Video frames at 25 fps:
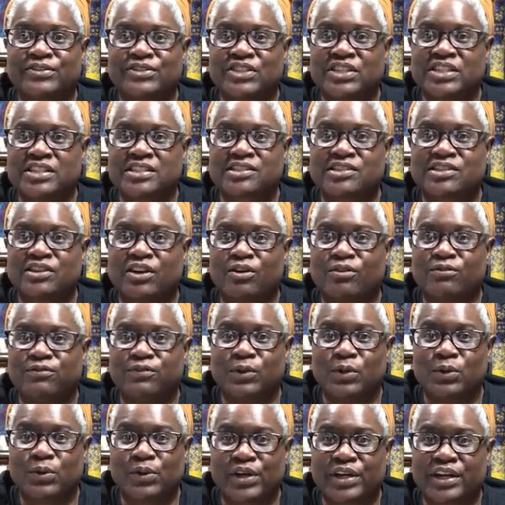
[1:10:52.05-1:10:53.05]
Just go
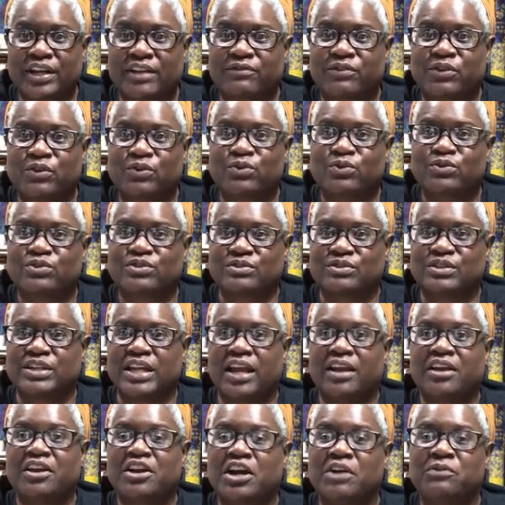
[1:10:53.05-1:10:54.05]
for it. If you're
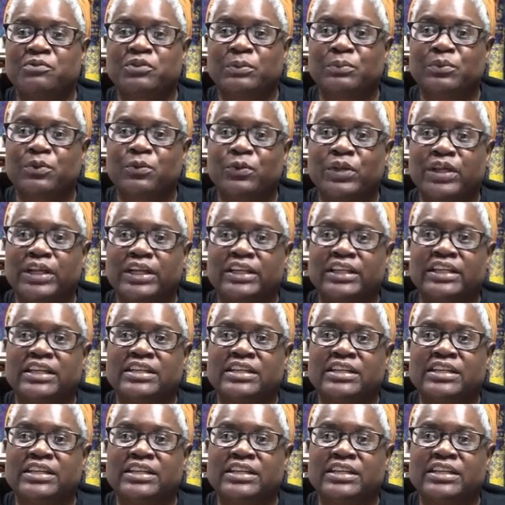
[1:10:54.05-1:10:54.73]
not comfortable with it,